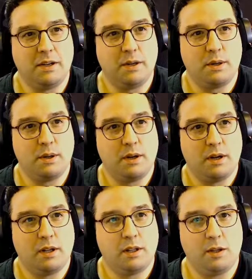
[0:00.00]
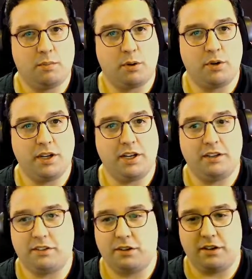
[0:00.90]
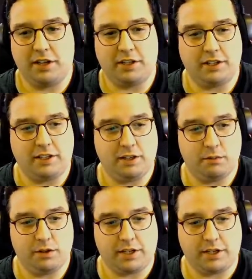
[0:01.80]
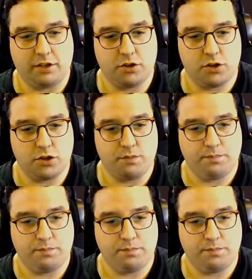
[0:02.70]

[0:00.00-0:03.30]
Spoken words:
The opponent is on a Kahira deck, sure.